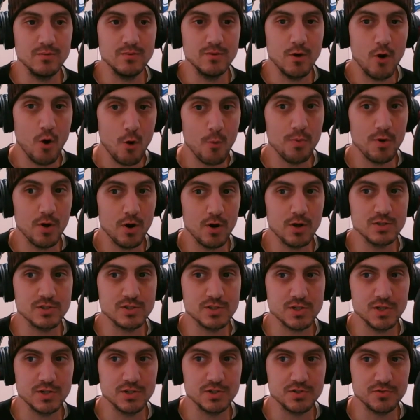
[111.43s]
open heart
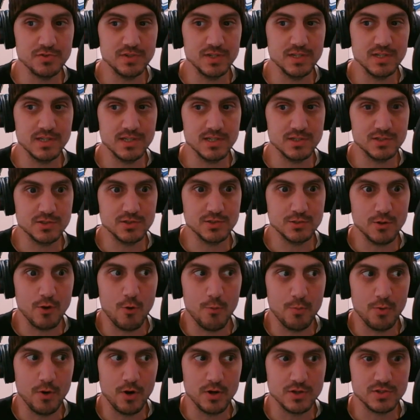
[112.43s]
surgery is
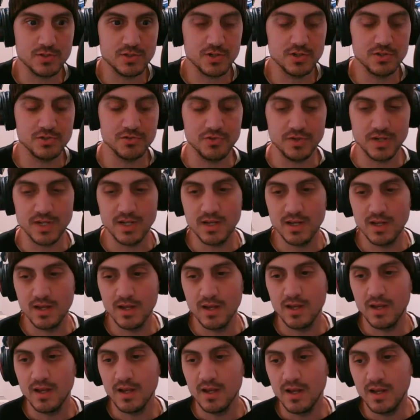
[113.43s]
open heart surgery.
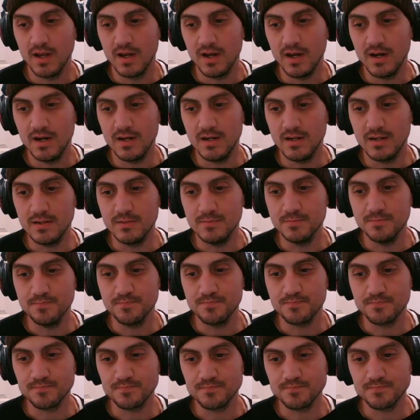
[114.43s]
And
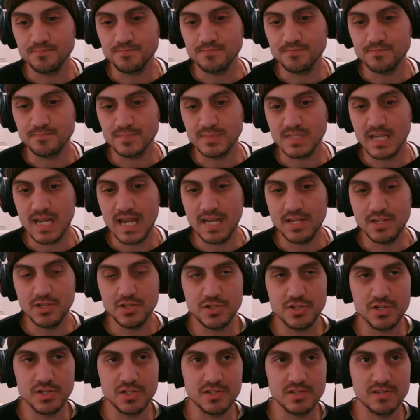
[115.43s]

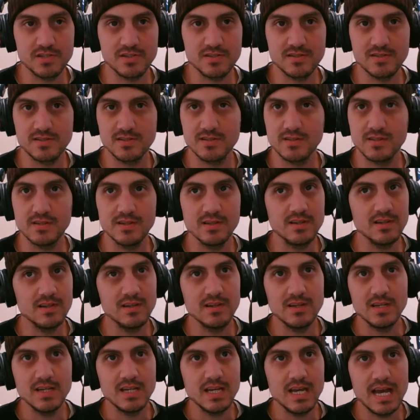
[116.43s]
it's
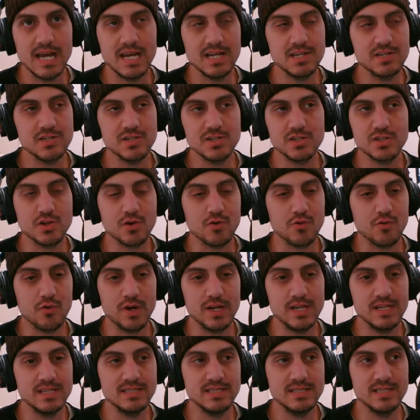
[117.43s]
just
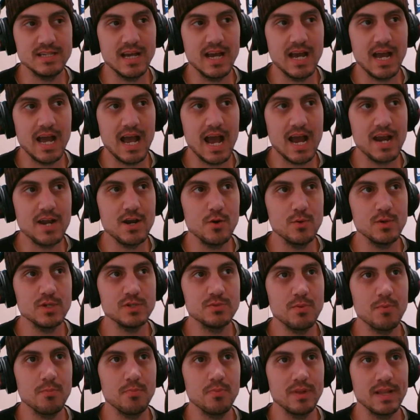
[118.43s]
crazy. I know he's
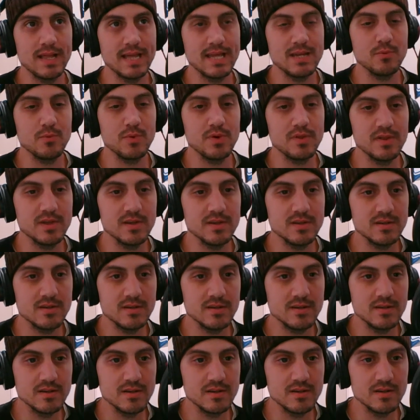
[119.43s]
been playing with it
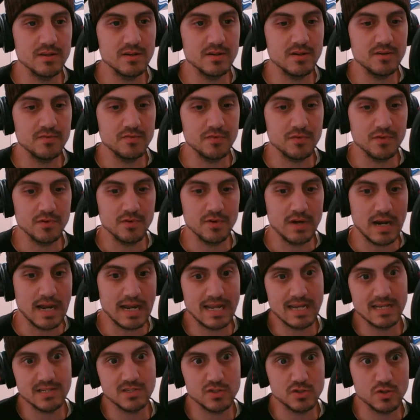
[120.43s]
for, I
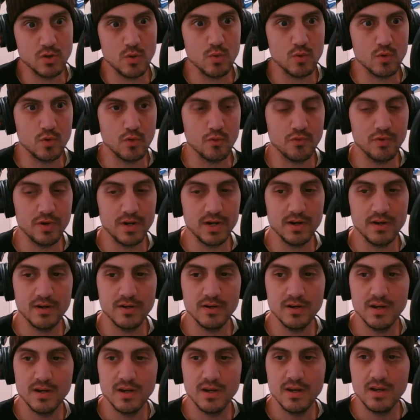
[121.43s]
guess, his whole career,
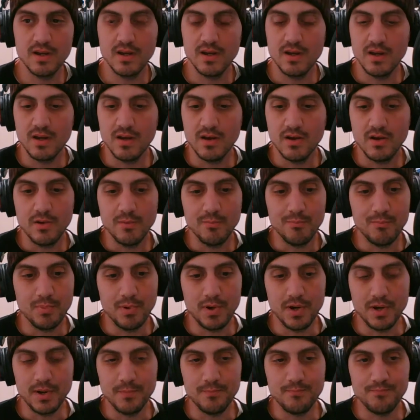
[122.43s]

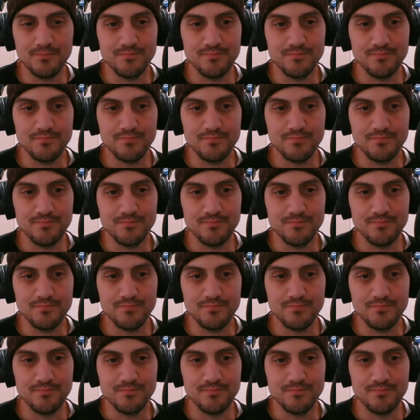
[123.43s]
but